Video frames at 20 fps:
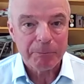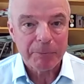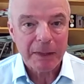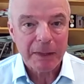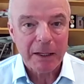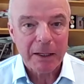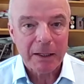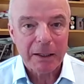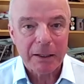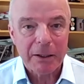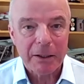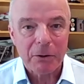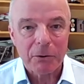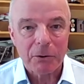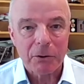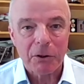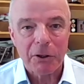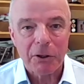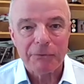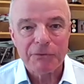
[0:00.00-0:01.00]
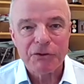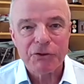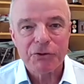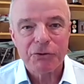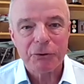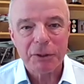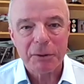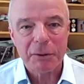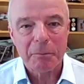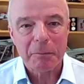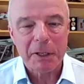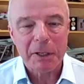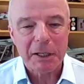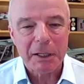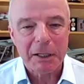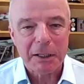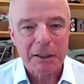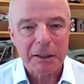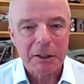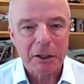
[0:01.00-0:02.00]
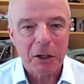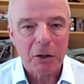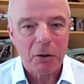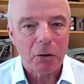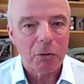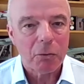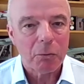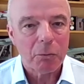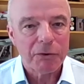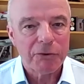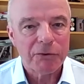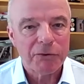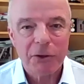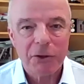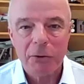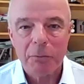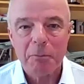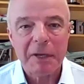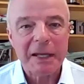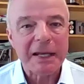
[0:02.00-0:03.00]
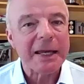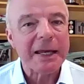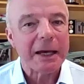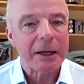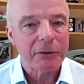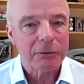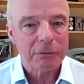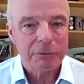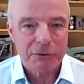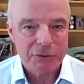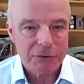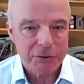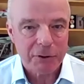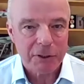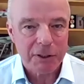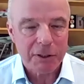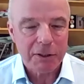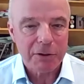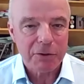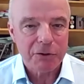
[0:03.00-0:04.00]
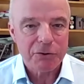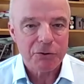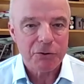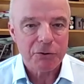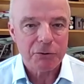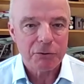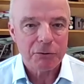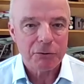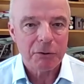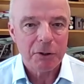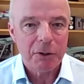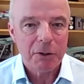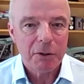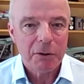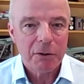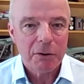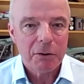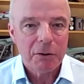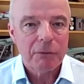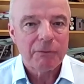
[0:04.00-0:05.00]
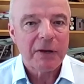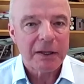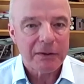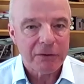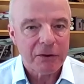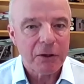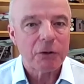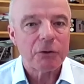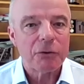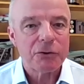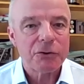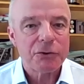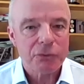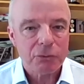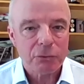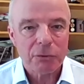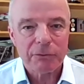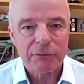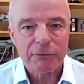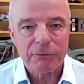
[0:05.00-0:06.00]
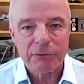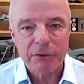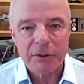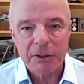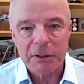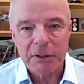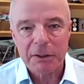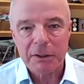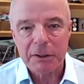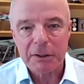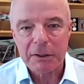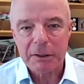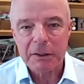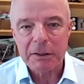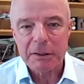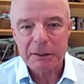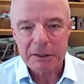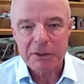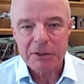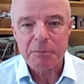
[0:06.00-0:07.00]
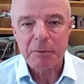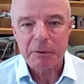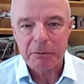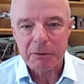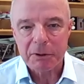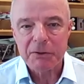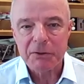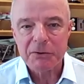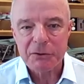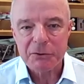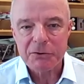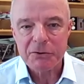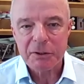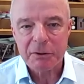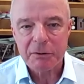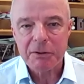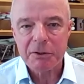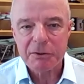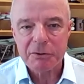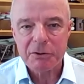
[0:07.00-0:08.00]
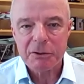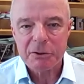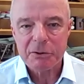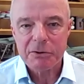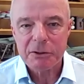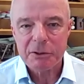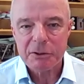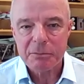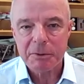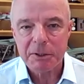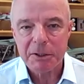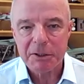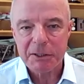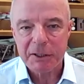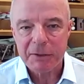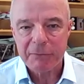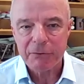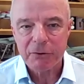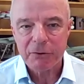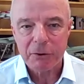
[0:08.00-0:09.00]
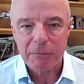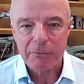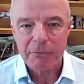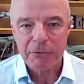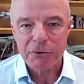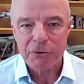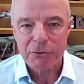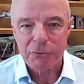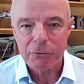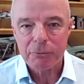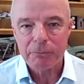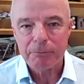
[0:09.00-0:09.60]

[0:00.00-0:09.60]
on a live stream, and along with so many other Australians who've had those sort of experiences. So it's been a tough time for us all.